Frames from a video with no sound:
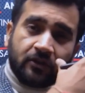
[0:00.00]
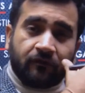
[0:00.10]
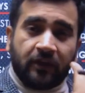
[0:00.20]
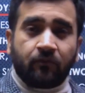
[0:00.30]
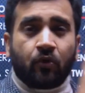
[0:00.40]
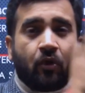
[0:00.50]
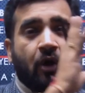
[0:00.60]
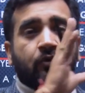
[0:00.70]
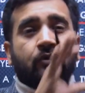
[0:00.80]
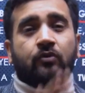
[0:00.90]
of them know
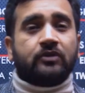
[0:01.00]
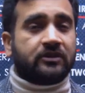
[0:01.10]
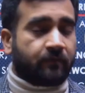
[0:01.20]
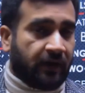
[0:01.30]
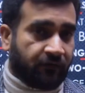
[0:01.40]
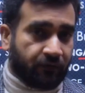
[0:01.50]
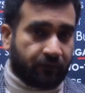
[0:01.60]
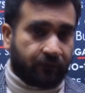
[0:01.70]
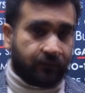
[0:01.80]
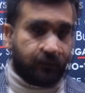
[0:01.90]
how to use a smartphone.
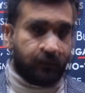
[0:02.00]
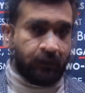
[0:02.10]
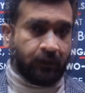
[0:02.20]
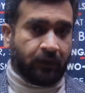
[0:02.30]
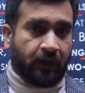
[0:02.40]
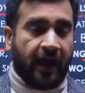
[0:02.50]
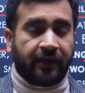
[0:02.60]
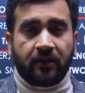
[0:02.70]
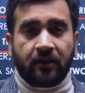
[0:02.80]
And